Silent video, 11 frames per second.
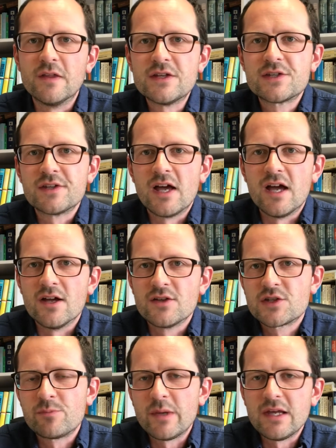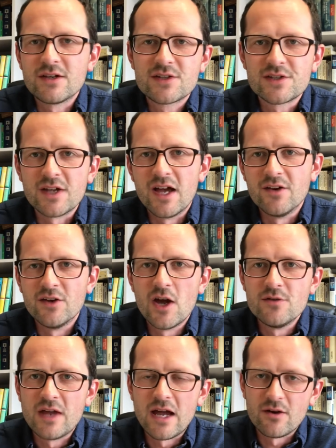This speaks, no
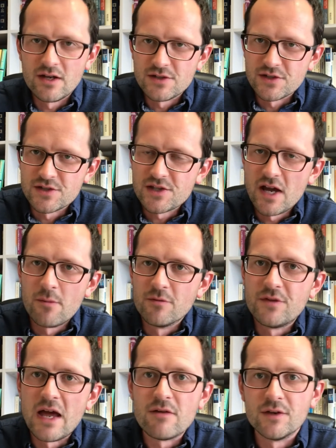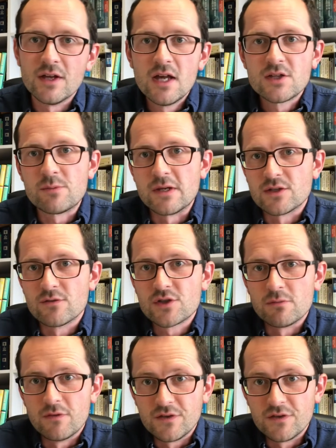doubt it's a psalm of David, speaks of some of the